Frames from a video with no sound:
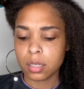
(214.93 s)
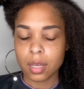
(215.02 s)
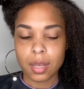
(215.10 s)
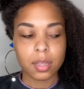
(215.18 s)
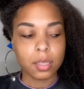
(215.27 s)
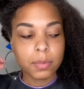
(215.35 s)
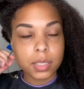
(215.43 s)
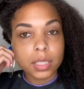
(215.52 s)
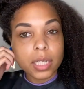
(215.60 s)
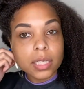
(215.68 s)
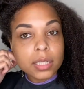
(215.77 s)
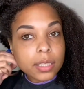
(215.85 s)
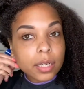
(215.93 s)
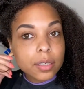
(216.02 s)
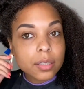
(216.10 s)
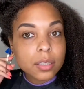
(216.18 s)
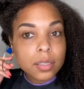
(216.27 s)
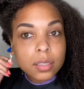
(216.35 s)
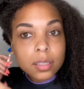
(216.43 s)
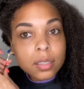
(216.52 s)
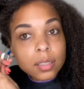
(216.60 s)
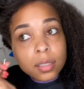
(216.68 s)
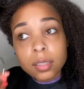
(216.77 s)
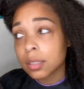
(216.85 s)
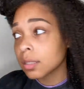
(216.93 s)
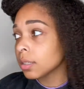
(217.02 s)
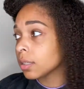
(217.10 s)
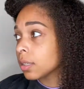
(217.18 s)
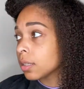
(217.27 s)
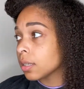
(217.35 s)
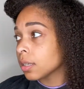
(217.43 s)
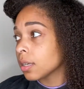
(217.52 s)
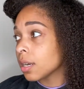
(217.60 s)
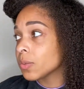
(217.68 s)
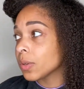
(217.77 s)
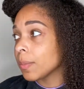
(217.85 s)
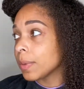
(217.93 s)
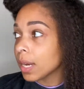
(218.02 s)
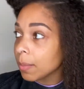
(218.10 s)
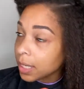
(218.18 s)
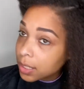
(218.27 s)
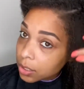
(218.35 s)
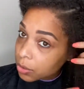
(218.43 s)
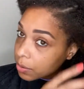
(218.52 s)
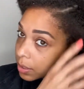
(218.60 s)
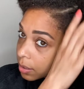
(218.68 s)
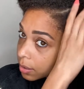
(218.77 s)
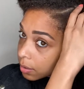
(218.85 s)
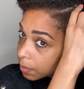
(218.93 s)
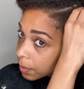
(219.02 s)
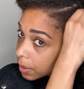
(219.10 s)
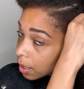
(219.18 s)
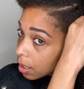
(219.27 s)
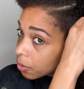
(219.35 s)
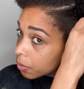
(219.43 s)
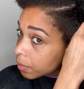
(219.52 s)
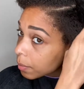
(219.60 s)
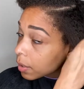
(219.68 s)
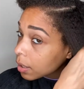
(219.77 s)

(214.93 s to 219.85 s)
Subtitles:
Let me just take these out. Because what I'm not about to do is put a hole in my